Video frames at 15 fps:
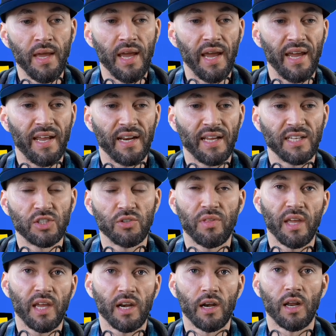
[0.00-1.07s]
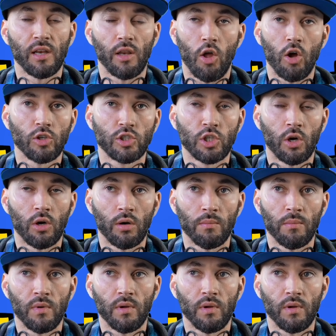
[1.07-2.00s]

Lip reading: And it gets you thinking long term